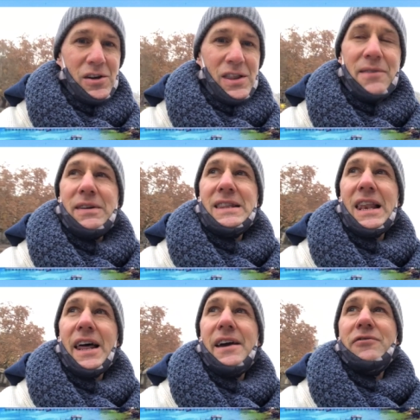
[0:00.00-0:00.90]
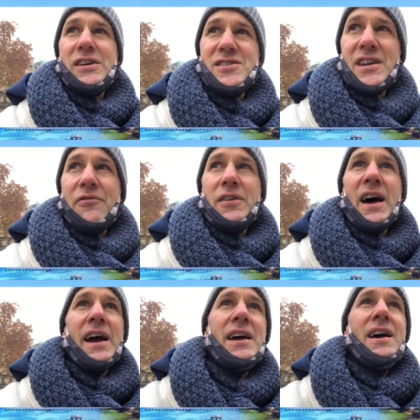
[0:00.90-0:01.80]
living the life that Steph and
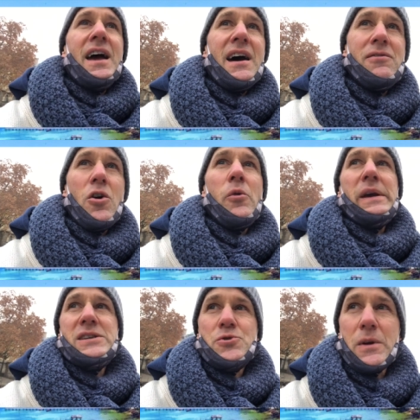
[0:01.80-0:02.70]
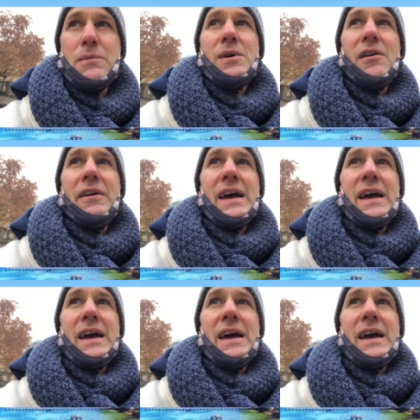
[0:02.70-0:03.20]
I have always dreamed of.